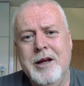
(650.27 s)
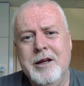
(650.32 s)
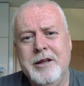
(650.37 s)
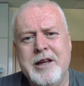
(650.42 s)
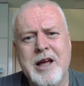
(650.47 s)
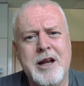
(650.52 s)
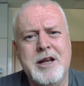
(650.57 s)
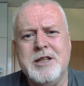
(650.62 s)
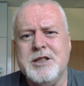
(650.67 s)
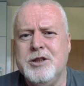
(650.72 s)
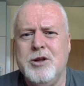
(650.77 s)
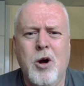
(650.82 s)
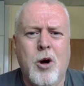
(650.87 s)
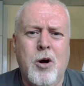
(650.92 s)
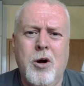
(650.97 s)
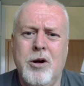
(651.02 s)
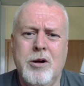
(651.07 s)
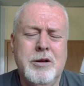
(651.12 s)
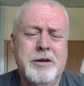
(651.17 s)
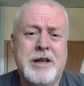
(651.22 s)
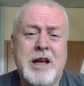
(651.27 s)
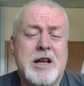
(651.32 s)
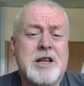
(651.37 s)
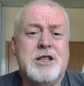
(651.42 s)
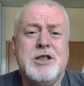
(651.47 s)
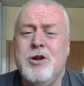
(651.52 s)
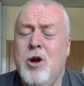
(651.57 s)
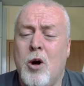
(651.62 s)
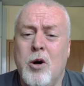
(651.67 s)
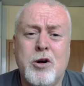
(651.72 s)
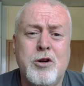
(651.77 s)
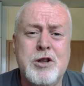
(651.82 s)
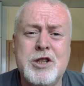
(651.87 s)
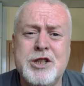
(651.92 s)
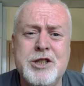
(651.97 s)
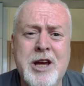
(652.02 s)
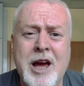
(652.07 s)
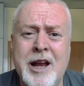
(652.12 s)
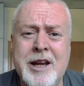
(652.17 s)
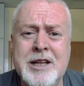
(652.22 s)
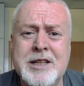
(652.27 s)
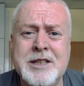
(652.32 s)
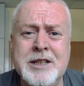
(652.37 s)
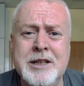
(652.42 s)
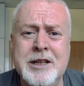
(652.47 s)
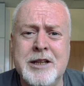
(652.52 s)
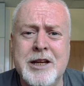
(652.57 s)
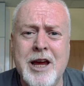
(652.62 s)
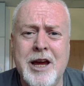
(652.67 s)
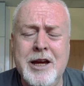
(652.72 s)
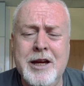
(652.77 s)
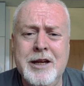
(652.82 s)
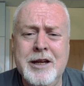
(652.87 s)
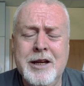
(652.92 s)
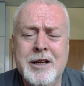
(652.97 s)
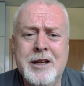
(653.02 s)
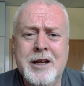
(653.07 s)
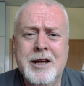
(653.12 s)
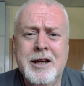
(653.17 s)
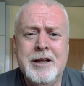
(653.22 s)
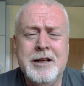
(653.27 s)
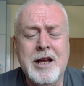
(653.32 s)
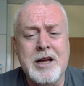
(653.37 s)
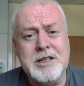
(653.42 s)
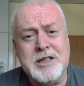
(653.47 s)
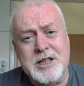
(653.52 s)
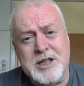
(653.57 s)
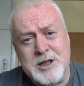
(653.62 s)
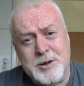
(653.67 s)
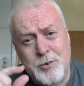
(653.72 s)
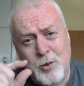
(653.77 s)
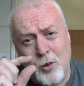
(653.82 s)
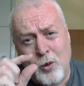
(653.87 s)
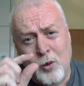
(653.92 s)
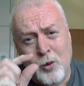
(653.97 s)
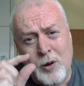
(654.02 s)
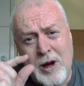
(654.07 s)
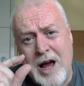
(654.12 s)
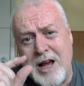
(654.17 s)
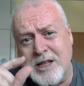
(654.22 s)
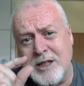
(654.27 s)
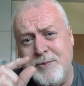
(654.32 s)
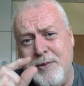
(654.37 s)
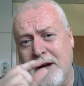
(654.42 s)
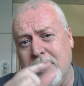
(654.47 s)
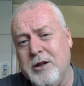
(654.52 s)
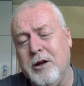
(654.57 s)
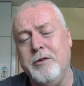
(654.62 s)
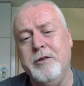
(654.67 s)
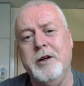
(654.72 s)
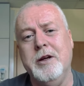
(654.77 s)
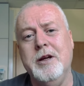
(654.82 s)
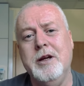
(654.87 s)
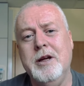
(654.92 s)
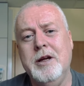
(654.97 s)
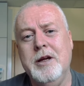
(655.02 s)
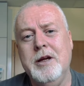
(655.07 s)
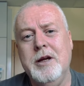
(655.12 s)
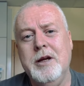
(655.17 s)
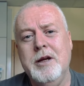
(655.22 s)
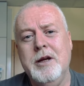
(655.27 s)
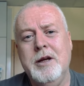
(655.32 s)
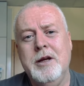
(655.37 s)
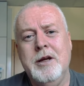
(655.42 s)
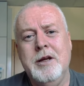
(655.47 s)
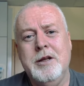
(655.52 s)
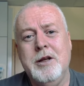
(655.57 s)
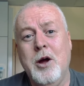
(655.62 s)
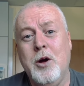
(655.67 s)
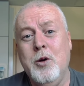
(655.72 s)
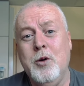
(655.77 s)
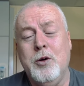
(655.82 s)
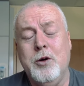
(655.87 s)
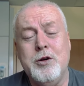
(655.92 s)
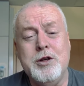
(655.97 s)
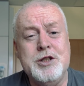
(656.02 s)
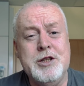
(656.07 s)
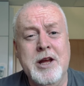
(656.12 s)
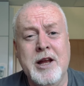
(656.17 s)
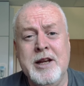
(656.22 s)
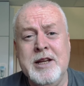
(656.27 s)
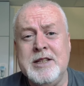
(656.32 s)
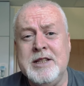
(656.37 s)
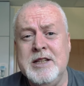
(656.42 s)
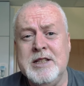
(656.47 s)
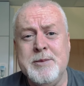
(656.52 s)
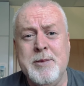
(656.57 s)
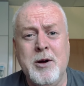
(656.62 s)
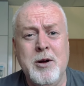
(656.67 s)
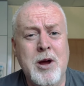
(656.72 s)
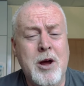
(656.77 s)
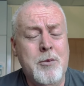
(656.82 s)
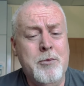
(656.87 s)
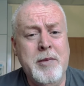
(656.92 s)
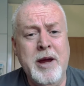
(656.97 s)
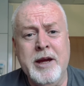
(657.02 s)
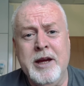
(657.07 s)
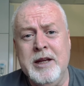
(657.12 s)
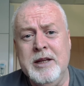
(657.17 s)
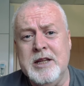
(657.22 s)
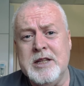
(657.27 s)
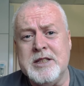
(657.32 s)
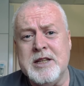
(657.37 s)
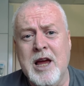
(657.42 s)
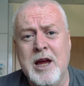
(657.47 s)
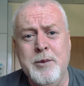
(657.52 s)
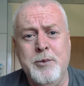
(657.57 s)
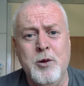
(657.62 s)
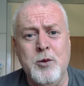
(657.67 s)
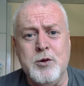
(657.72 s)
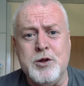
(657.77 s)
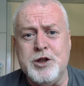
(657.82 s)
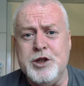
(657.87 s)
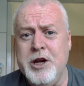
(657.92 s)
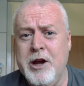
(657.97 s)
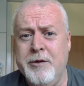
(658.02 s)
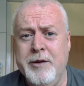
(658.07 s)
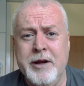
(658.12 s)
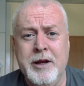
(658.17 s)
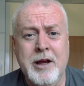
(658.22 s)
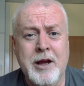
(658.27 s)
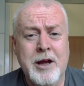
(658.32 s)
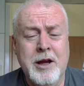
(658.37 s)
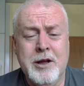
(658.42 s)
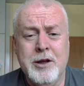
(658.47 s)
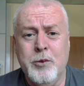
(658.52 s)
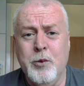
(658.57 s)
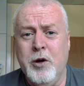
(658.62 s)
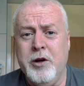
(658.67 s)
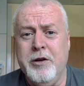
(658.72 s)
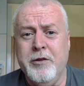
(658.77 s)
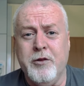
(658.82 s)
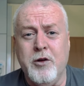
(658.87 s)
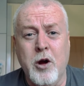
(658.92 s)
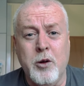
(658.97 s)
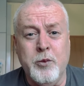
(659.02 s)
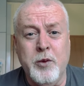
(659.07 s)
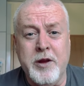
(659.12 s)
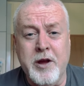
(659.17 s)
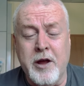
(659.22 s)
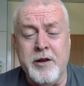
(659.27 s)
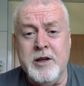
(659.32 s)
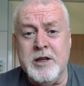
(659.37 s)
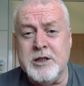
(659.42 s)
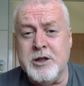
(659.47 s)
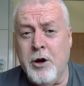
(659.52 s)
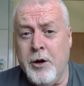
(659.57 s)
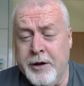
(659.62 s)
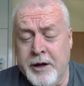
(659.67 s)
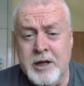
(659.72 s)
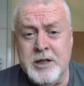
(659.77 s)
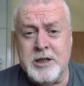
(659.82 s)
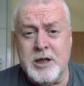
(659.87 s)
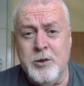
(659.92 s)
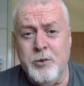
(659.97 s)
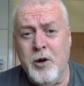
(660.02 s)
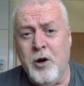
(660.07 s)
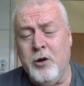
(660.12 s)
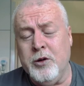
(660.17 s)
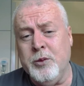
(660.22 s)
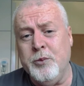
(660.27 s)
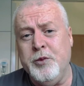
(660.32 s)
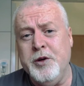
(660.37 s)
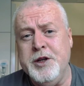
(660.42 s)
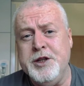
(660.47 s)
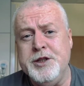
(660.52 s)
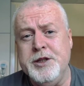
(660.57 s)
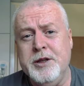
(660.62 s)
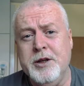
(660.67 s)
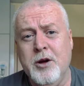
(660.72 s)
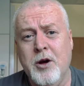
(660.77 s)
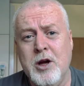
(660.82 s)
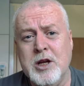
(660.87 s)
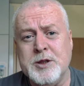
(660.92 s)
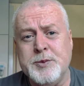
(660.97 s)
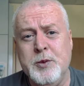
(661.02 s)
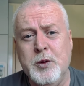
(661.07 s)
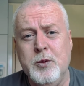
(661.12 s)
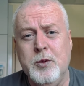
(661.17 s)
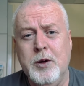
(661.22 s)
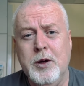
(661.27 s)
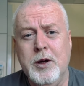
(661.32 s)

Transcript: That is not Christianity, okay? That's a small aspect of it. No, Christianity is about making disciples, sharing the word of God with others, going into the world and preaching the gospel,